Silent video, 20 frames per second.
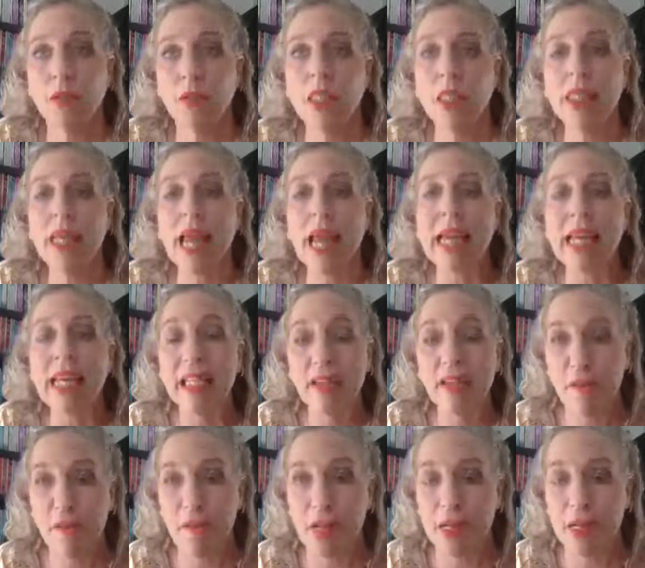Today
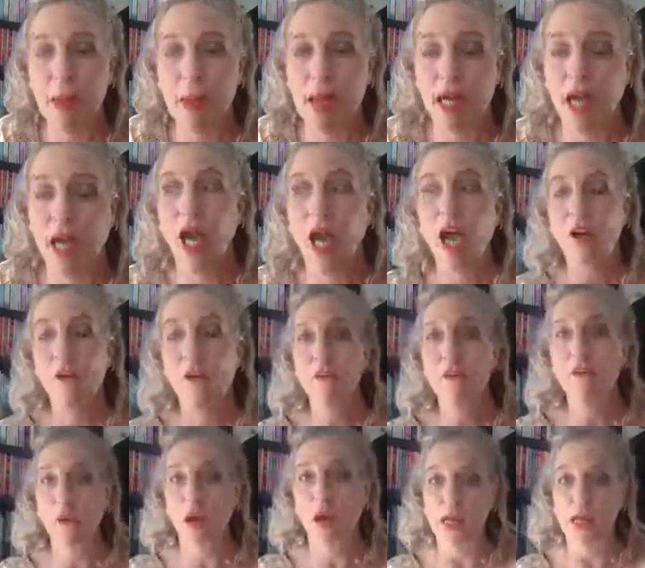is Feedback
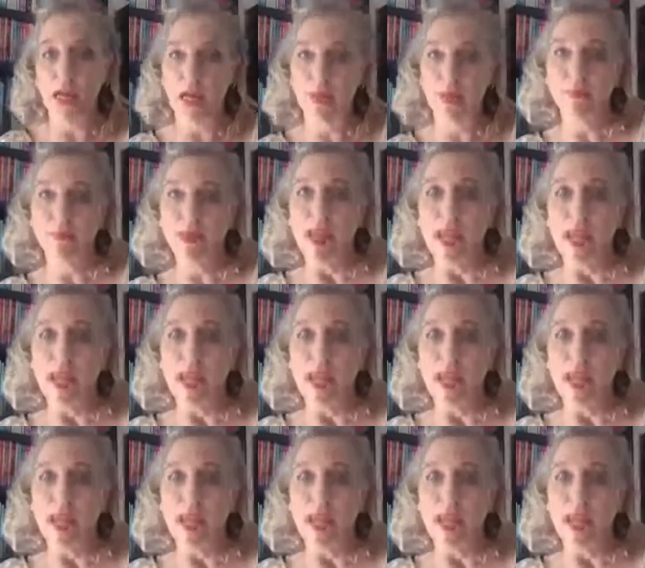Friday.